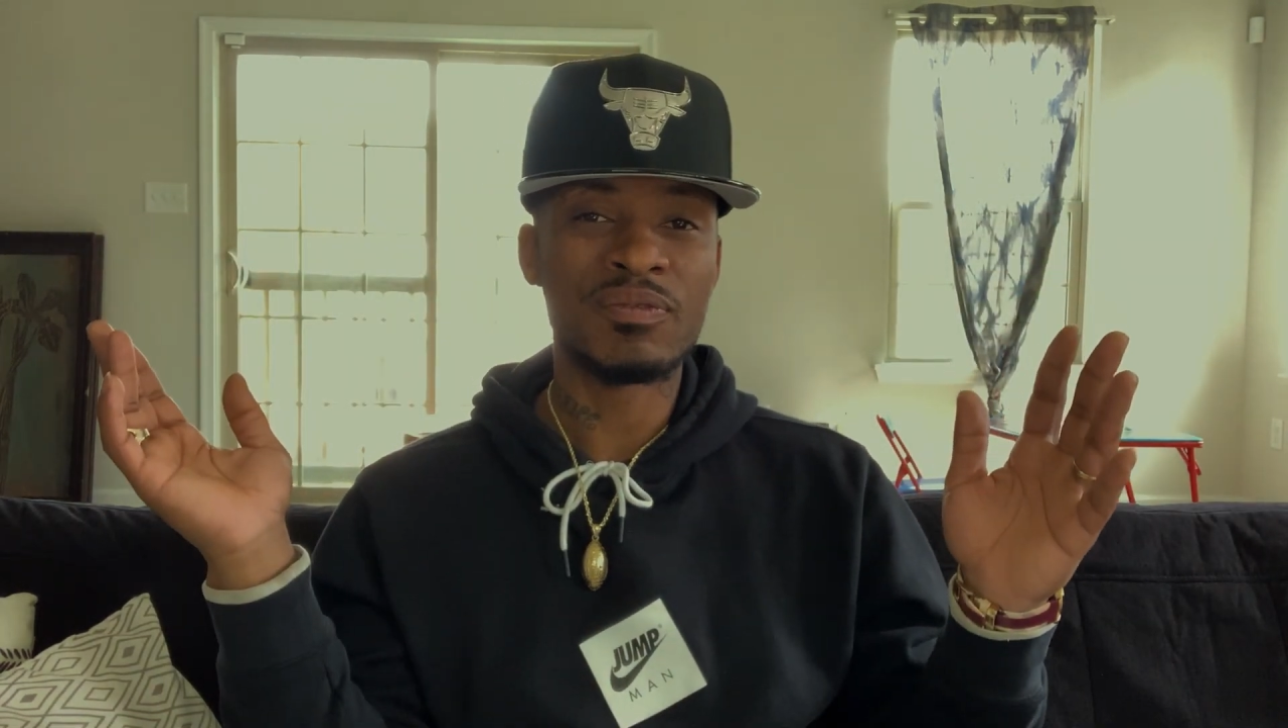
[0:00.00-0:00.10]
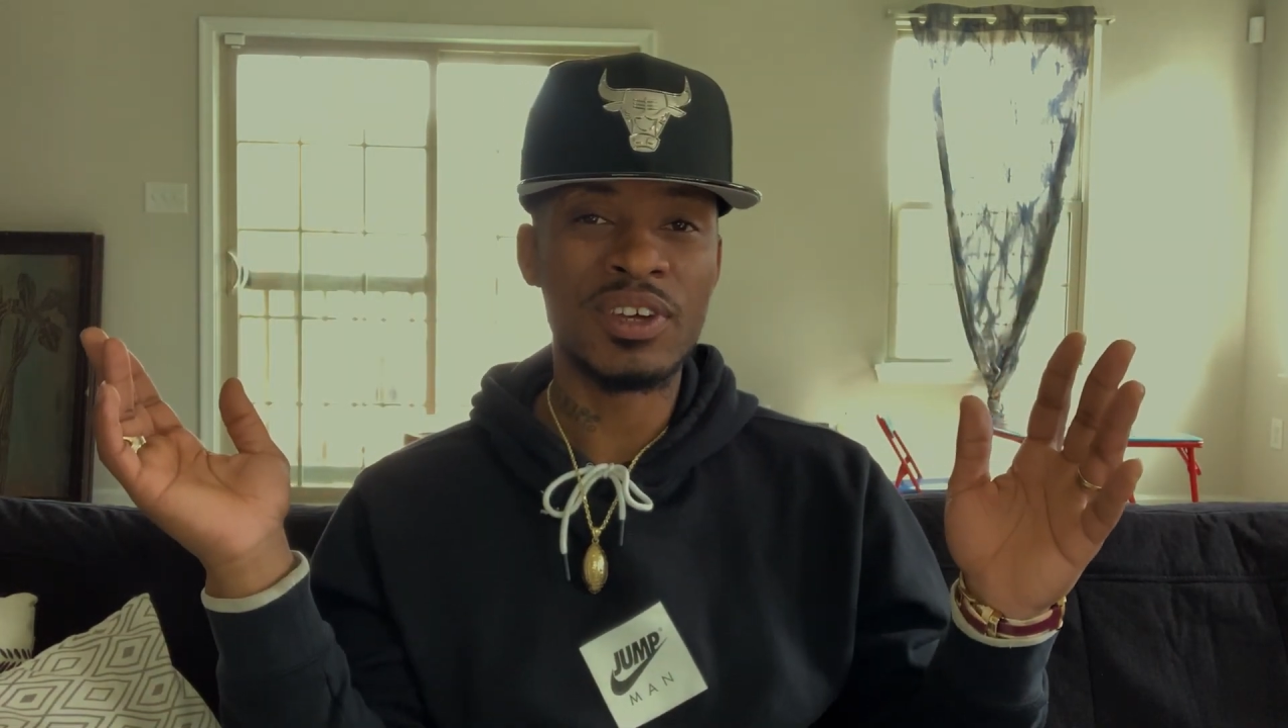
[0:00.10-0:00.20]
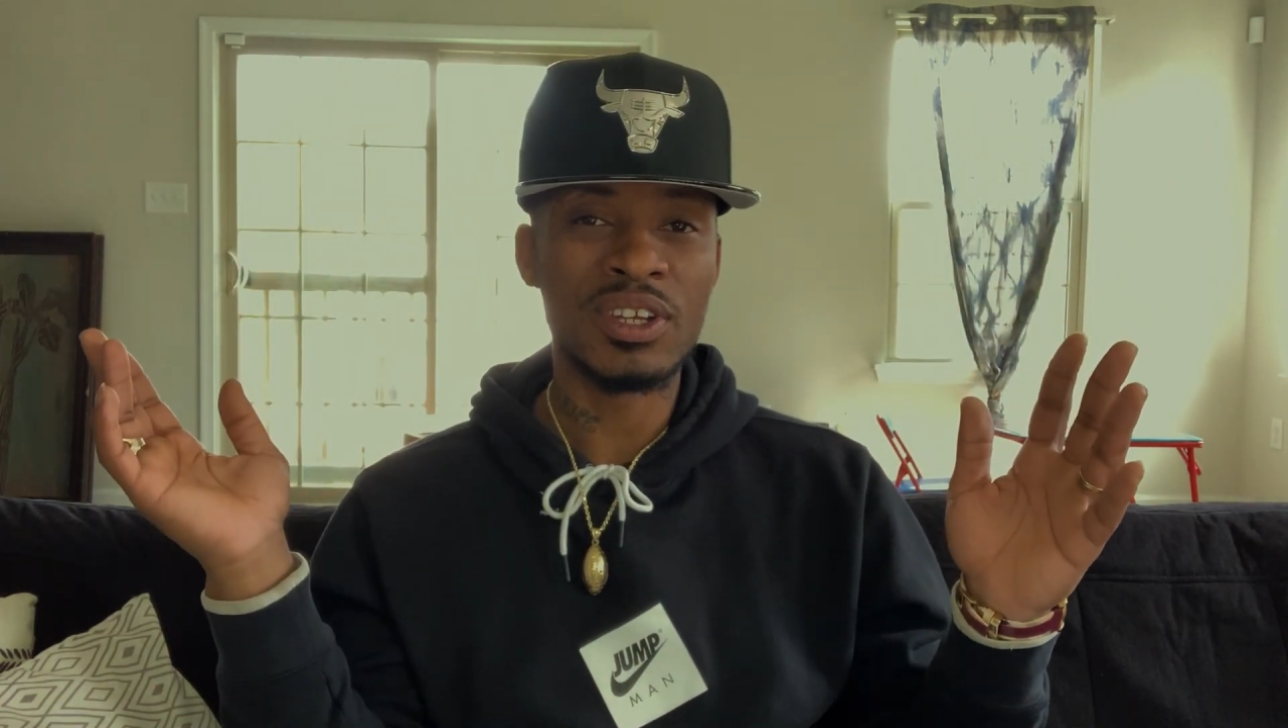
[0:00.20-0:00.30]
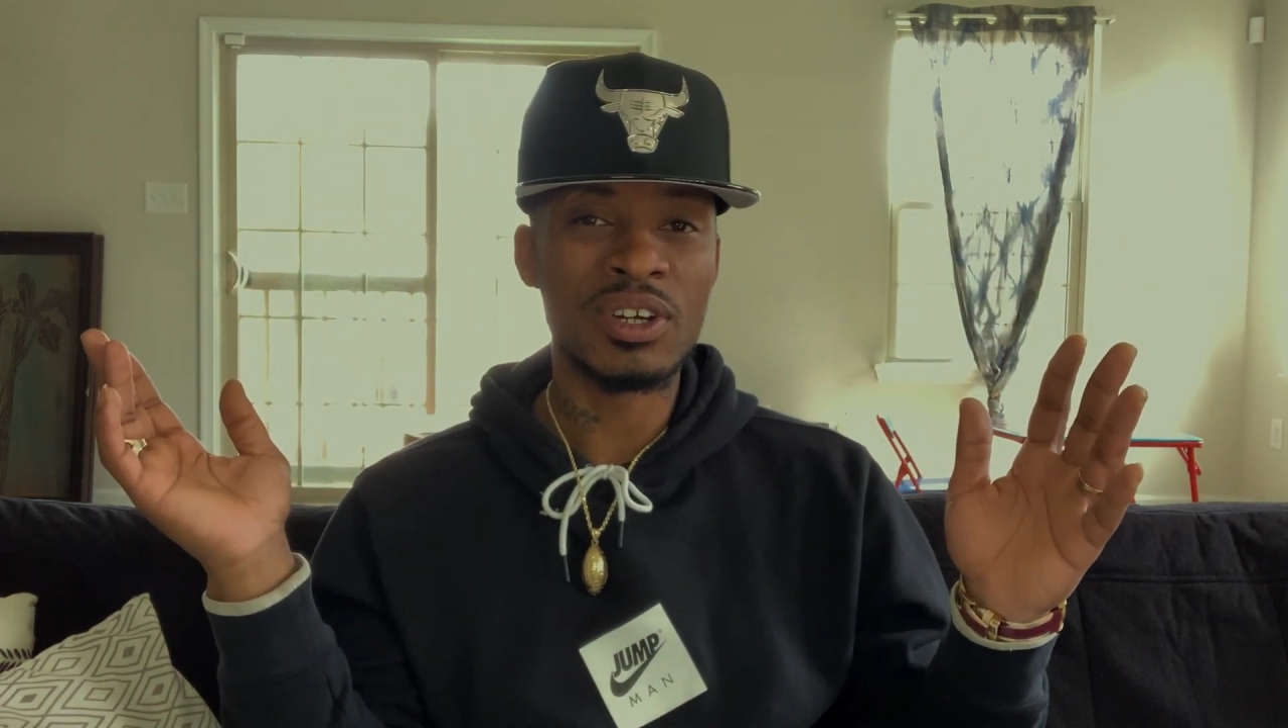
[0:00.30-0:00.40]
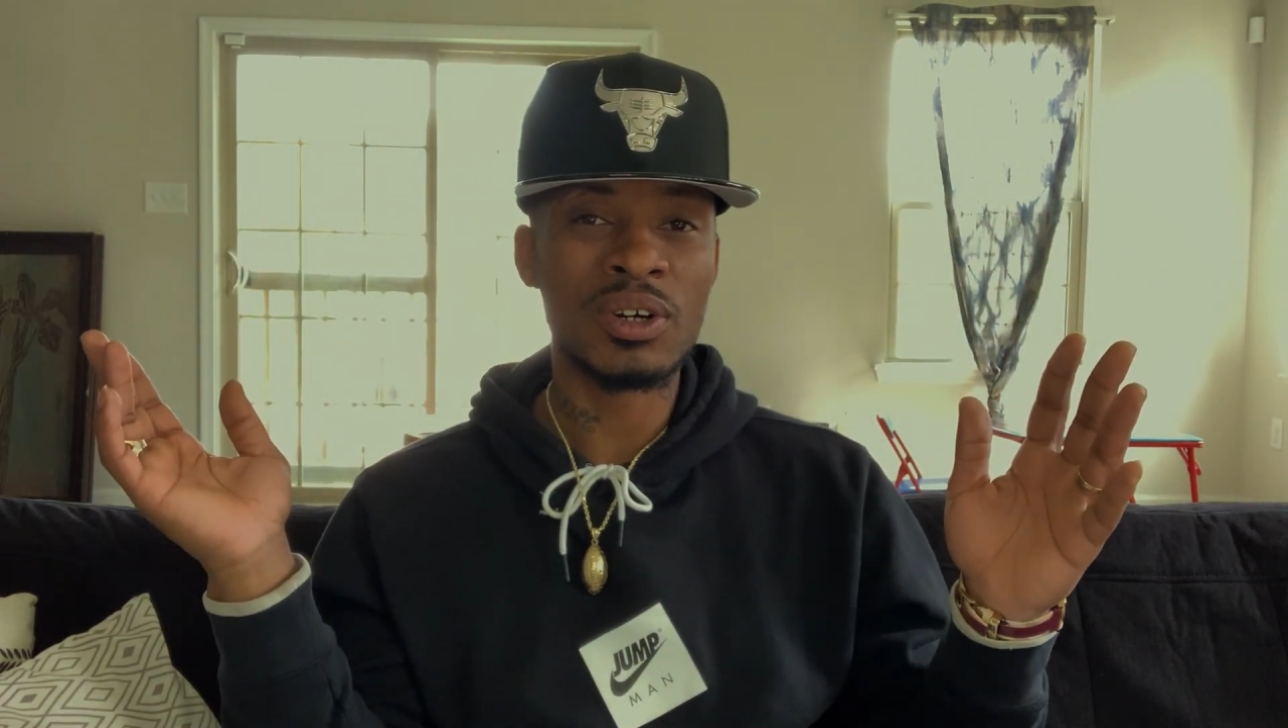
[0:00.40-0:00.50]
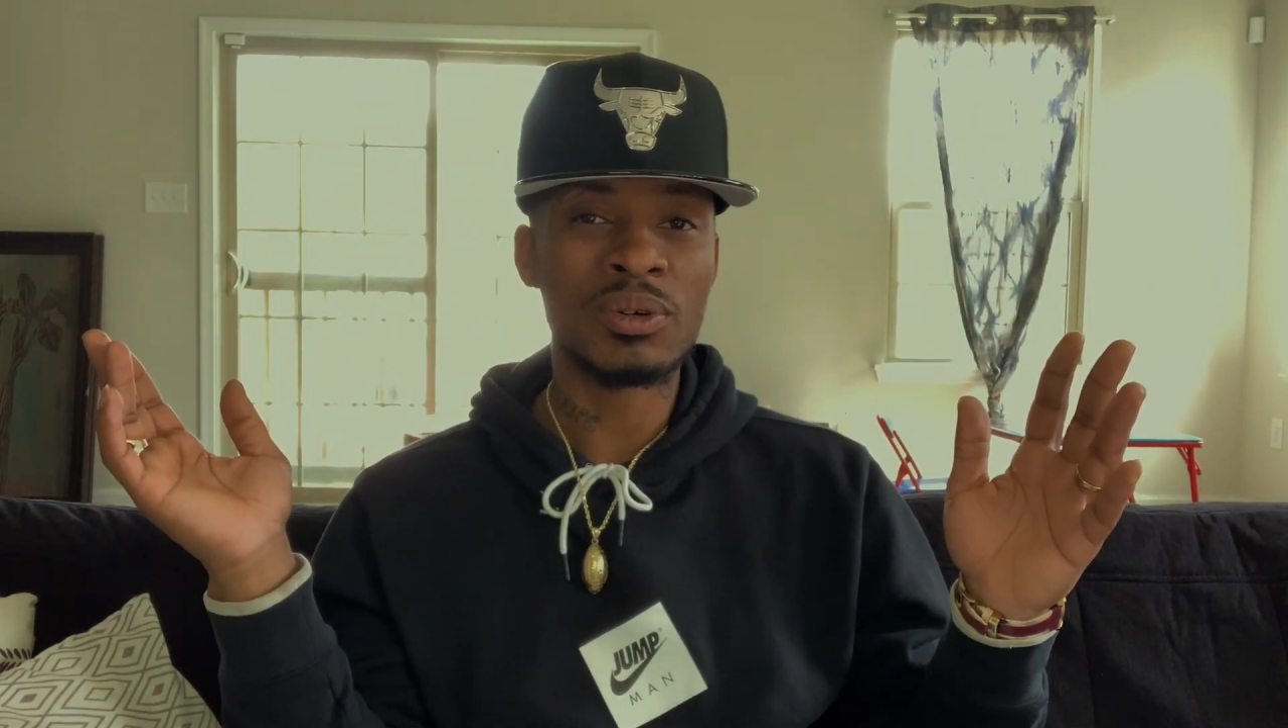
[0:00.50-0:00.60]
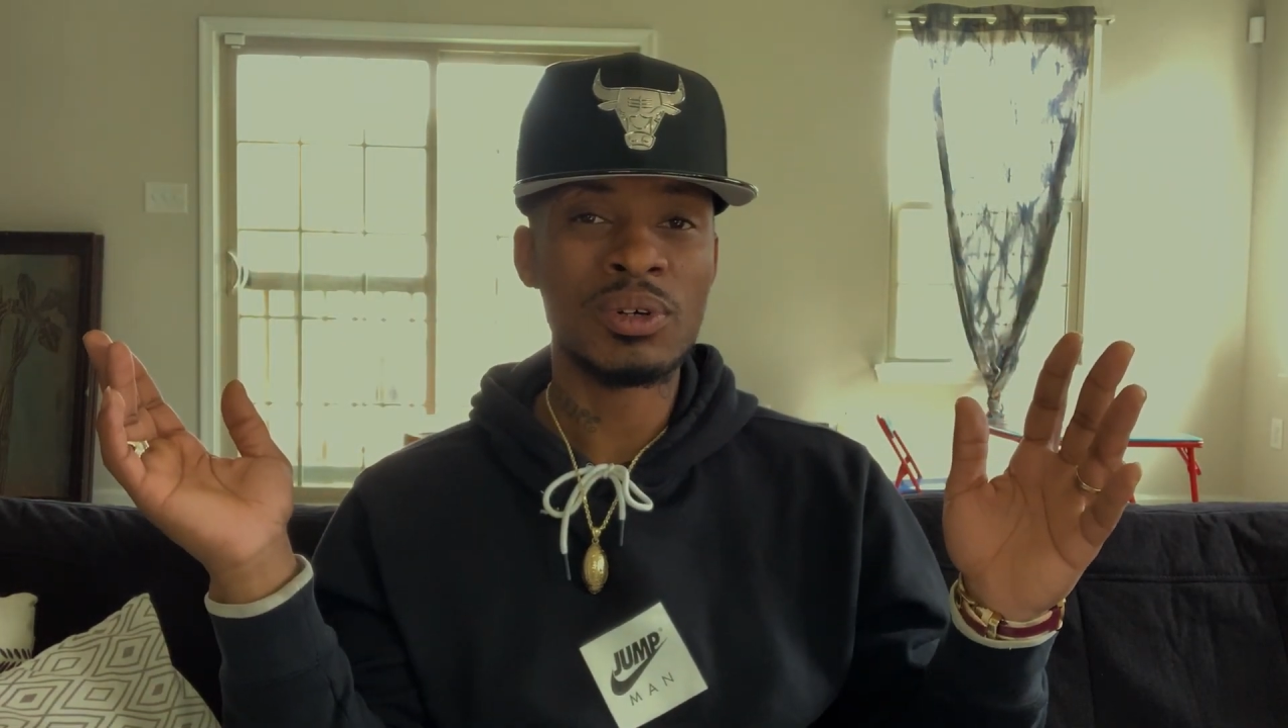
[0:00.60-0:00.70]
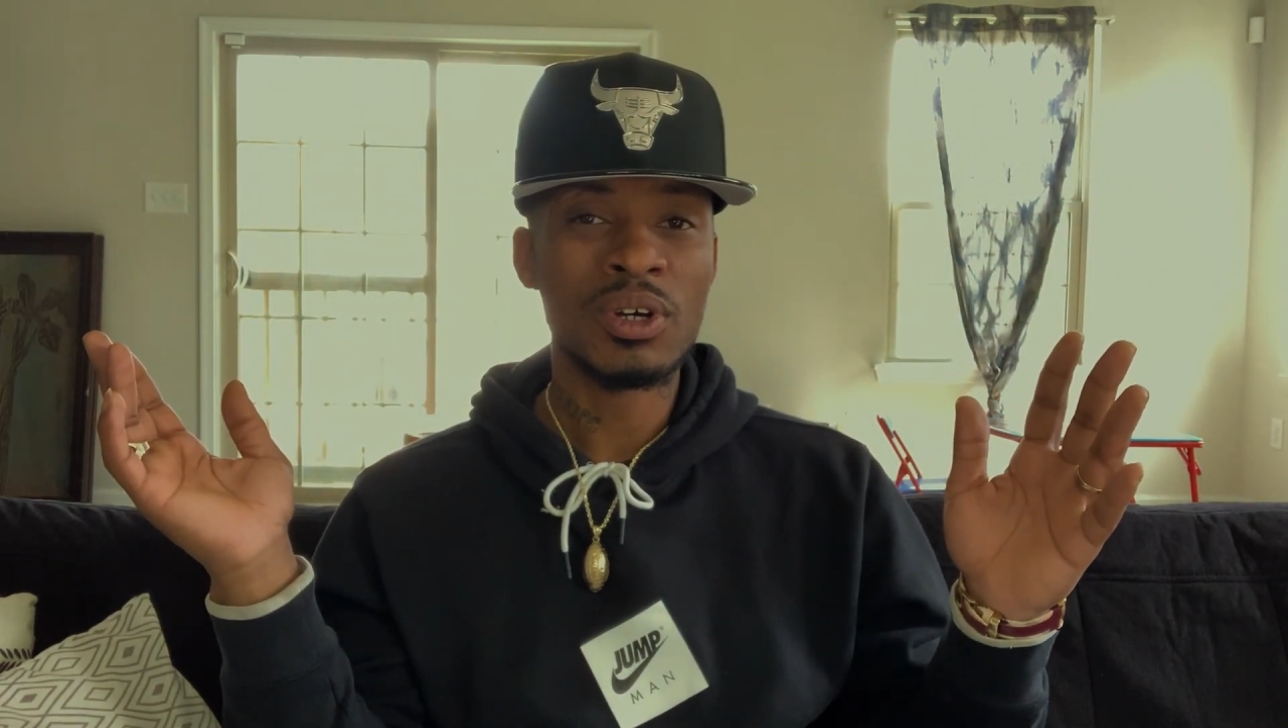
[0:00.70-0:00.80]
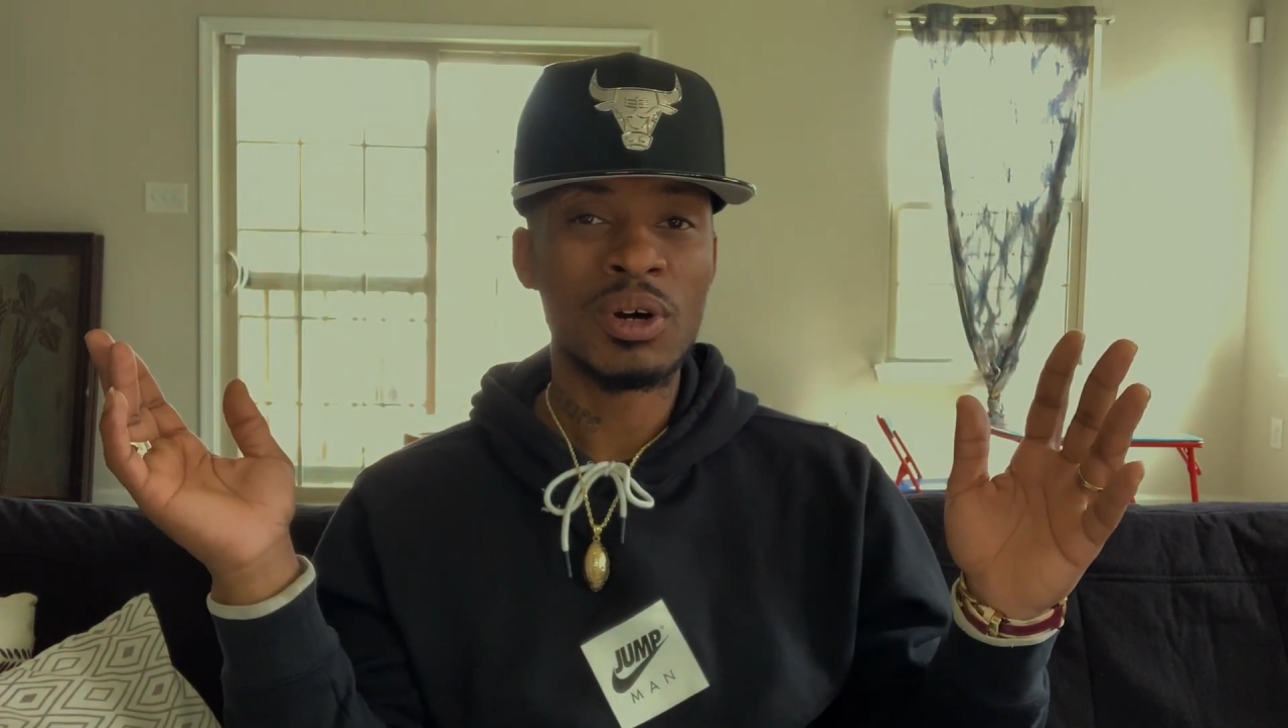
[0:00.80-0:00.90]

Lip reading: video